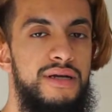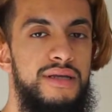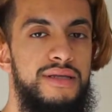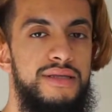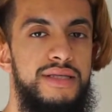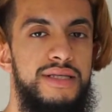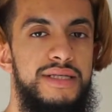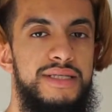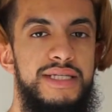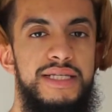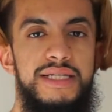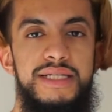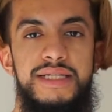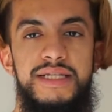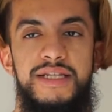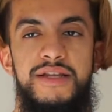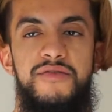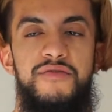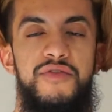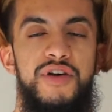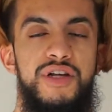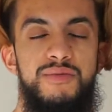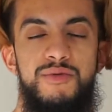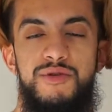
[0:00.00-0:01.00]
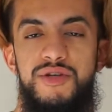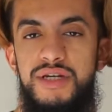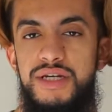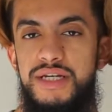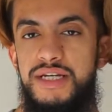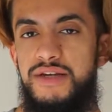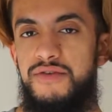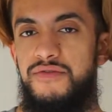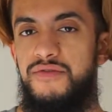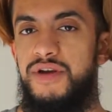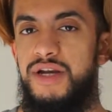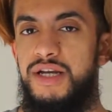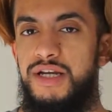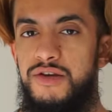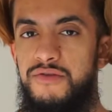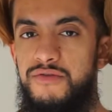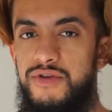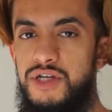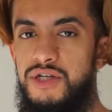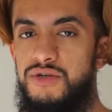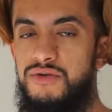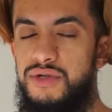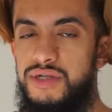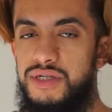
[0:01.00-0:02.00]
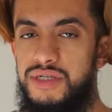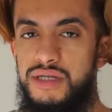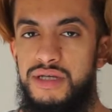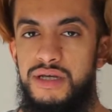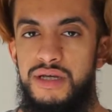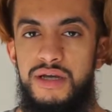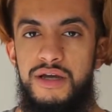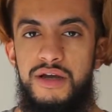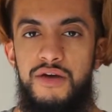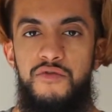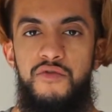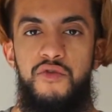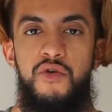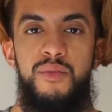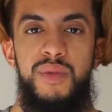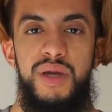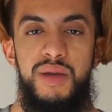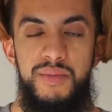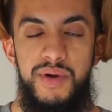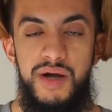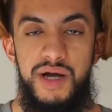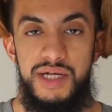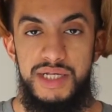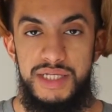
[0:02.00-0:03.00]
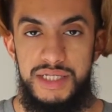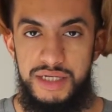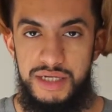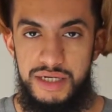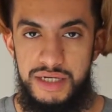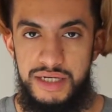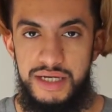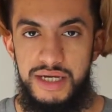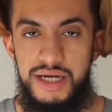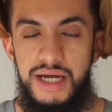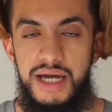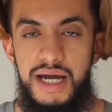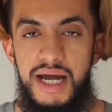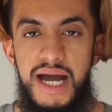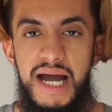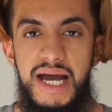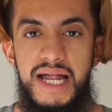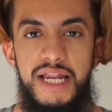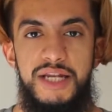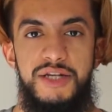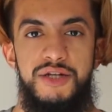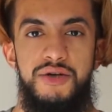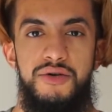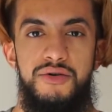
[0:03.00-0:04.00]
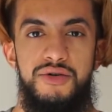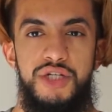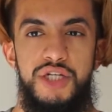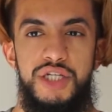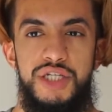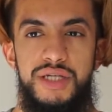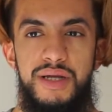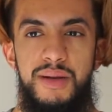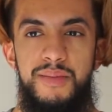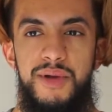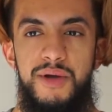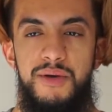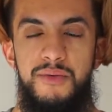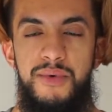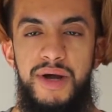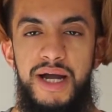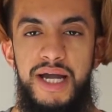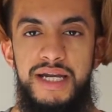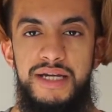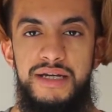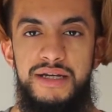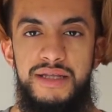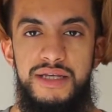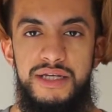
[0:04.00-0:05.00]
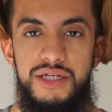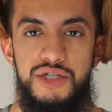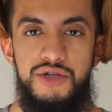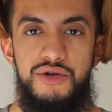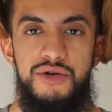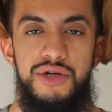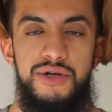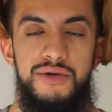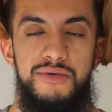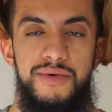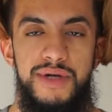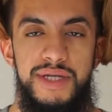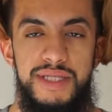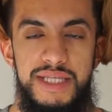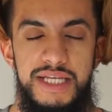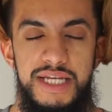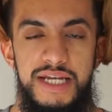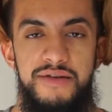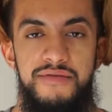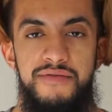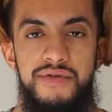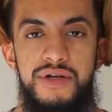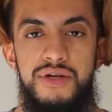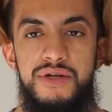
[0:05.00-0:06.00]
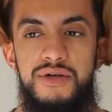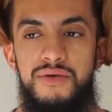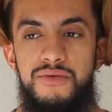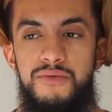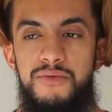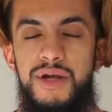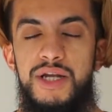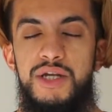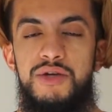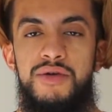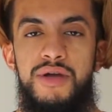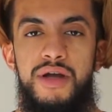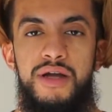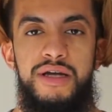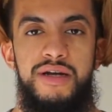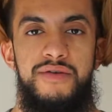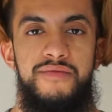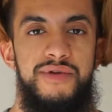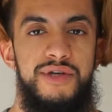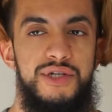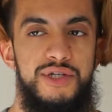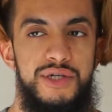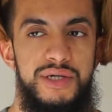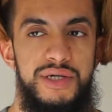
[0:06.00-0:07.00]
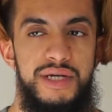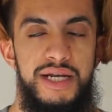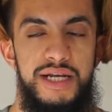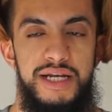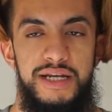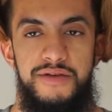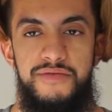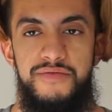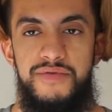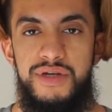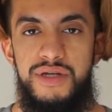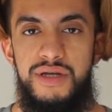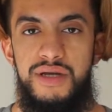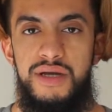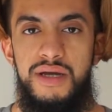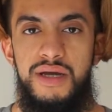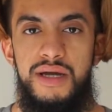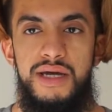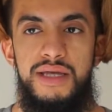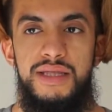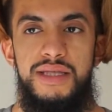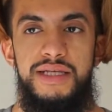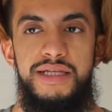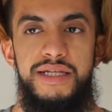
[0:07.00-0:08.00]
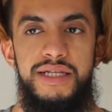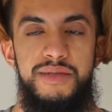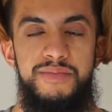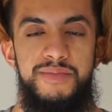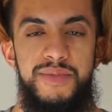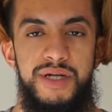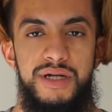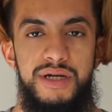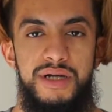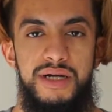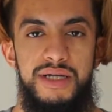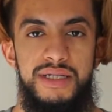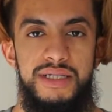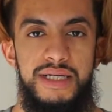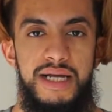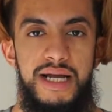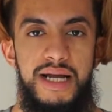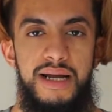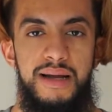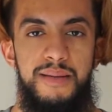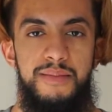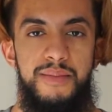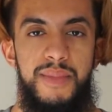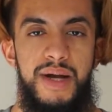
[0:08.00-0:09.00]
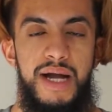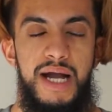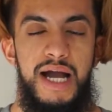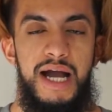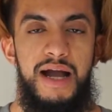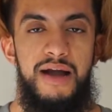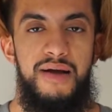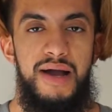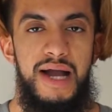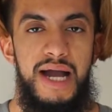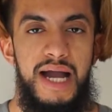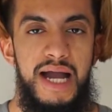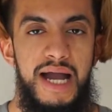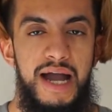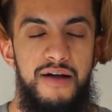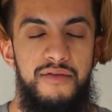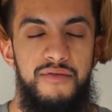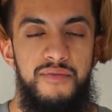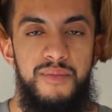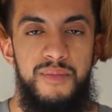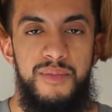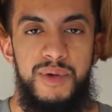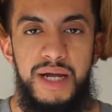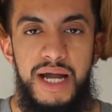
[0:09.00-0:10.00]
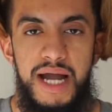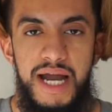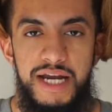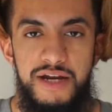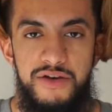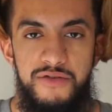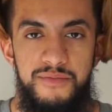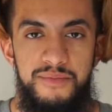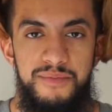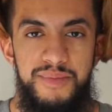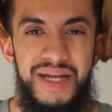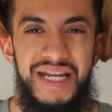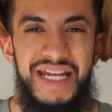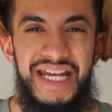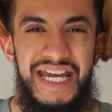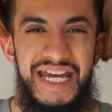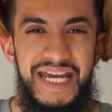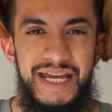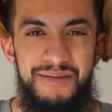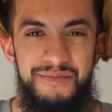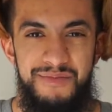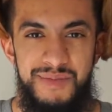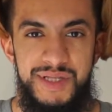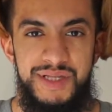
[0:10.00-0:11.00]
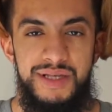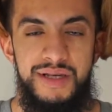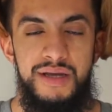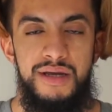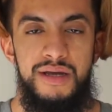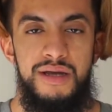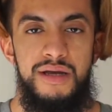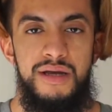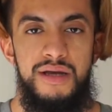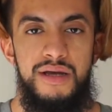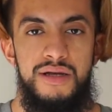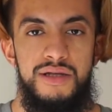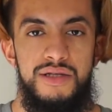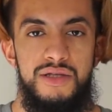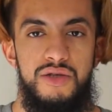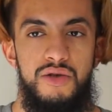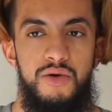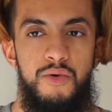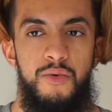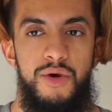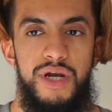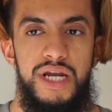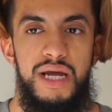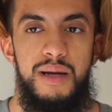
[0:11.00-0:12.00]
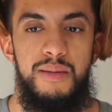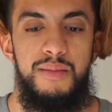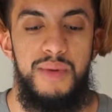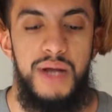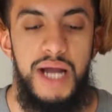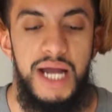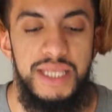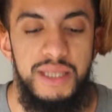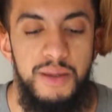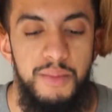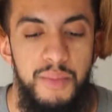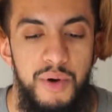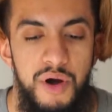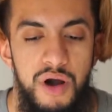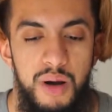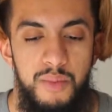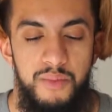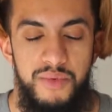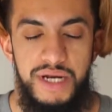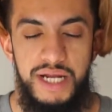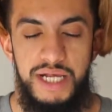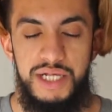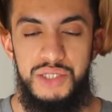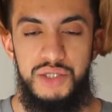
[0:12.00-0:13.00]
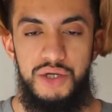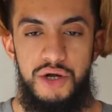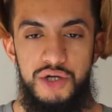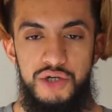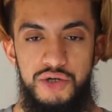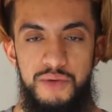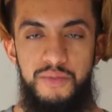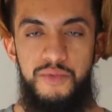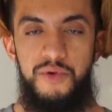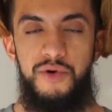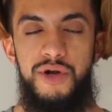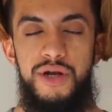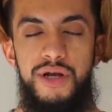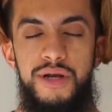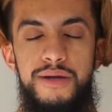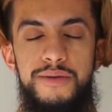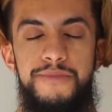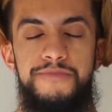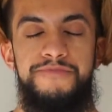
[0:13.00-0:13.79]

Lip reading: this differs between different individuals. For me personally, I have to go just a bit wider than shoulder width even when doing a conventional deadlift. This is because I have kind of big hips, so when I'm at the bottom, when I start to pull,